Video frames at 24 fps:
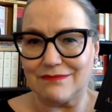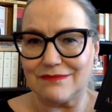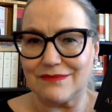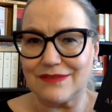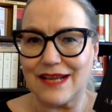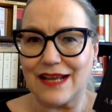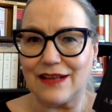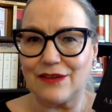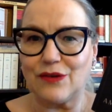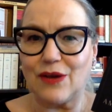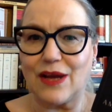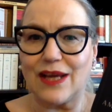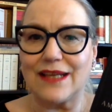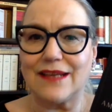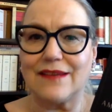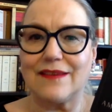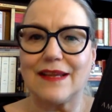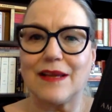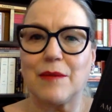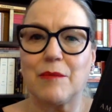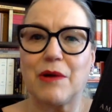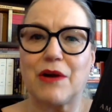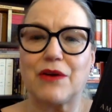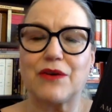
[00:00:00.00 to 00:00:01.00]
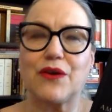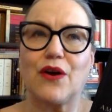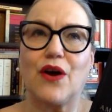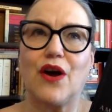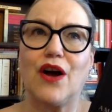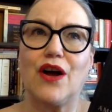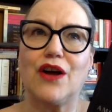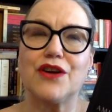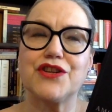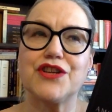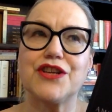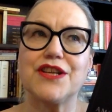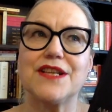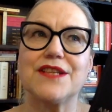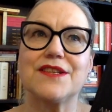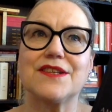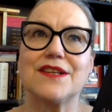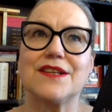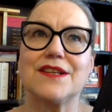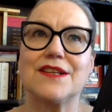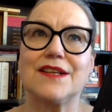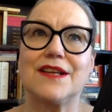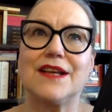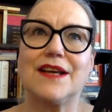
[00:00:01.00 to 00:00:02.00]
tell you anything about her. She's
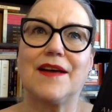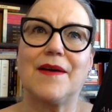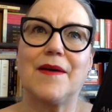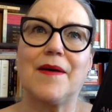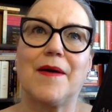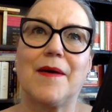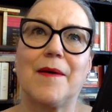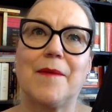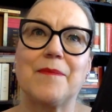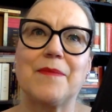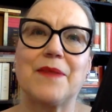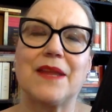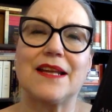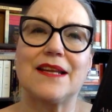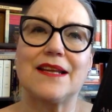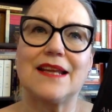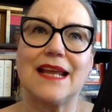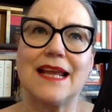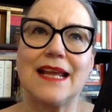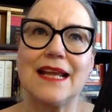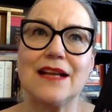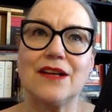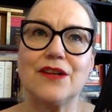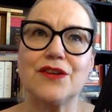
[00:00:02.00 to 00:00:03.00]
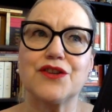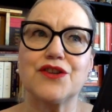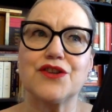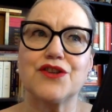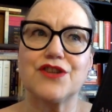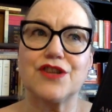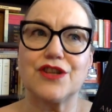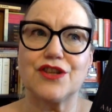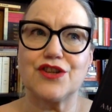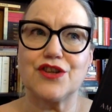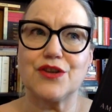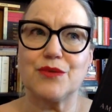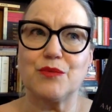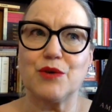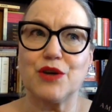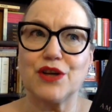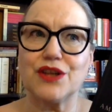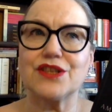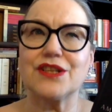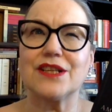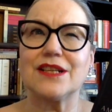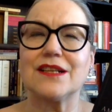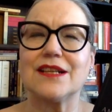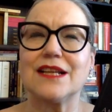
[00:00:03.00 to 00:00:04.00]
an um, an English. She
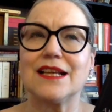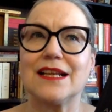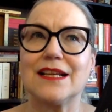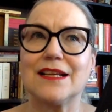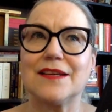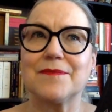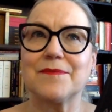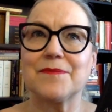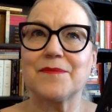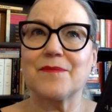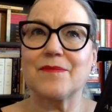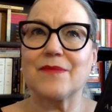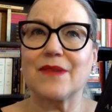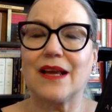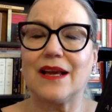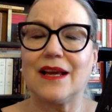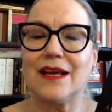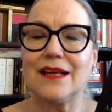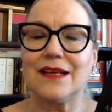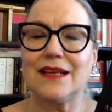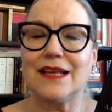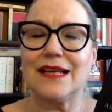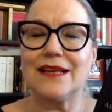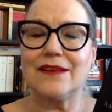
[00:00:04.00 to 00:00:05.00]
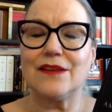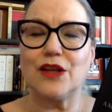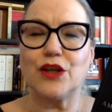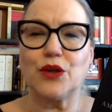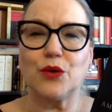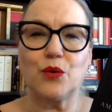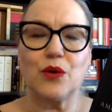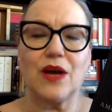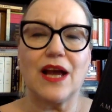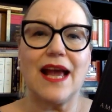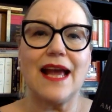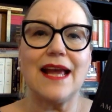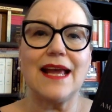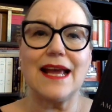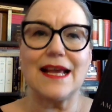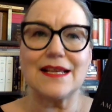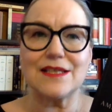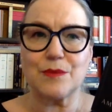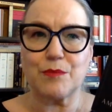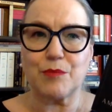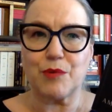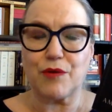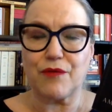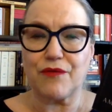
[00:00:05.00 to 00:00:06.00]
works in, in in in the UK
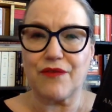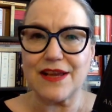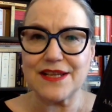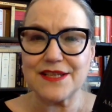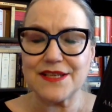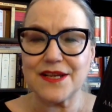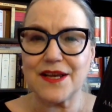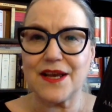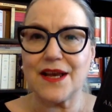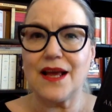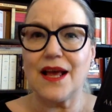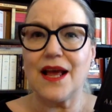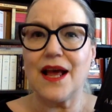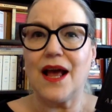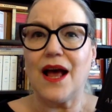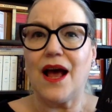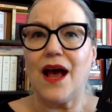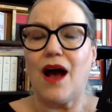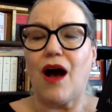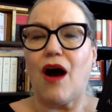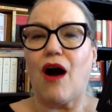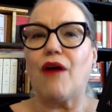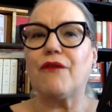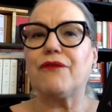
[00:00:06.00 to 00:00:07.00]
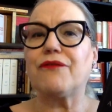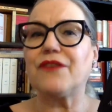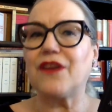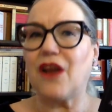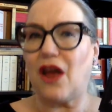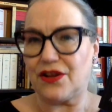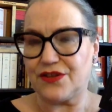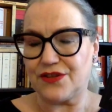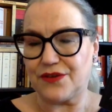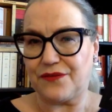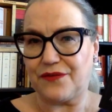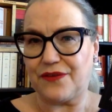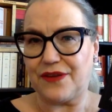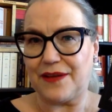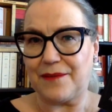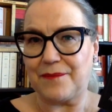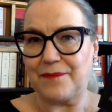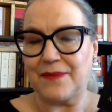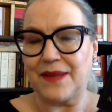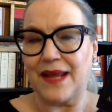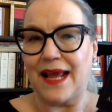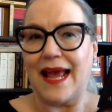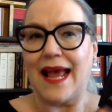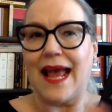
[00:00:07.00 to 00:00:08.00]
as a professor of philosophy,
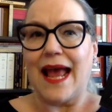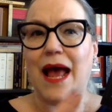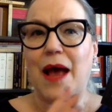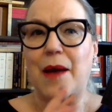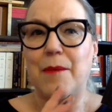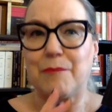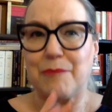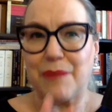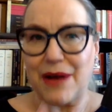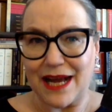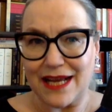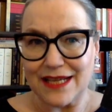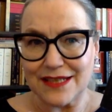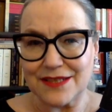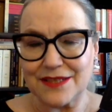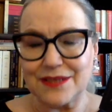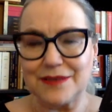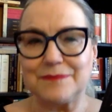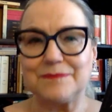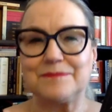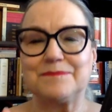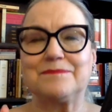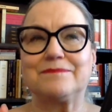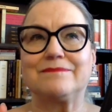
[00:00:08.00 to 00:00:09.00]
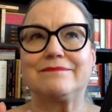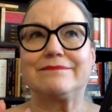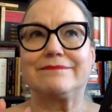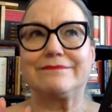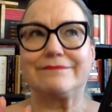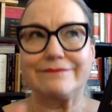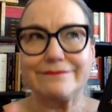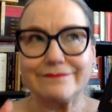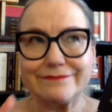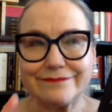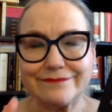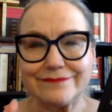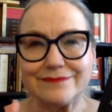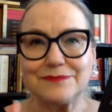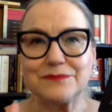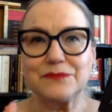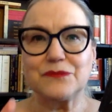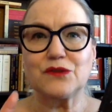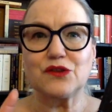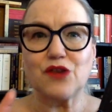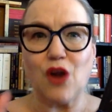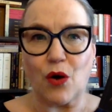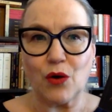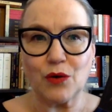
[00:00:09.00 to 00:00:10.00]
but
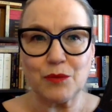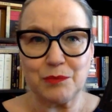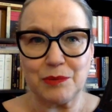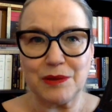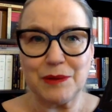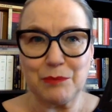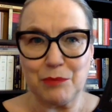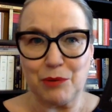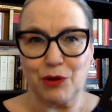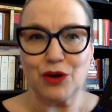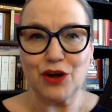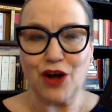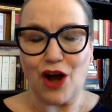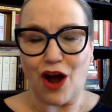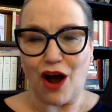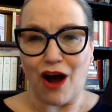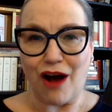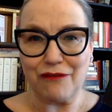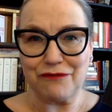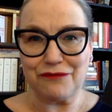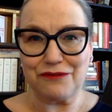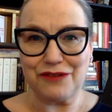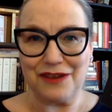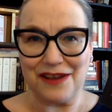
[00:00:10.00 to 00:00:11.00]
don't be put off